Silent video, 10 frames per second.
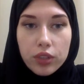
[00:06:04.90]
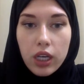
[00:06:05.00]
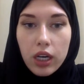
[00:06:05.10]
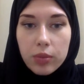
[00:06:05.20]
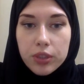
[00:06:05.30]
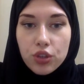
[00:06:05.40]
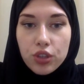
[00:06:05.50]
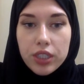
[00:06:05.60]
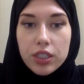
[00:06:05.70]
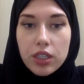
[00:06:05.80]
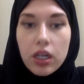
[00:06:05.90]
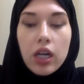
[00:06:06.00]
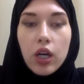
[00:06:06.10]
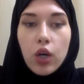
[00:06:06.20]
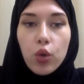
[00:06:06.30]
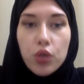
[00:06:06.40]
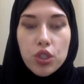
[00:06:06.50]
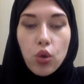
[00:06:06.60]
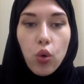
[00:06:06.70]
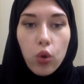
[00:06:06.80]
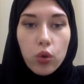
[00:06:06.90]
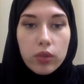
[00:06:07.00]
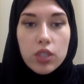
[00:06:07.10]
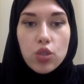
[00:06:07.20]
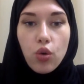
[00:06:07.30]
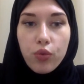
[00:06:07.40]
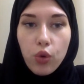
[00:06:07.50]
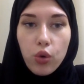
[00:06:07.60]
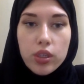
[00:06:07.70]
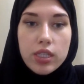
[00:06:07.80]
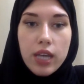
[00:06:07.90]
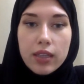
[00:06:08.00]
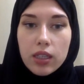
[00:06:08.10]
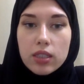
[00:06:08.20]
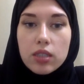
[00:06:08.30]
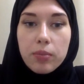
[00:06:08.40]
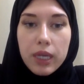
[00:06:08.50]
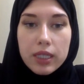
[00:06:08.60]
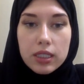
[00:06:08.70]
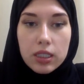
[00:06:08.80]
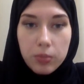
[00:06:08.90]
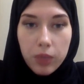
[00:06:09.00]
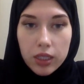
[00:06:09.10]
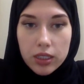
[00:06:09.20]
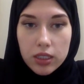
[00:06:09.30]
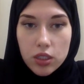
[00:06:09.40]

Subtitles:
the arbitrator, who is always, of course, an independent body.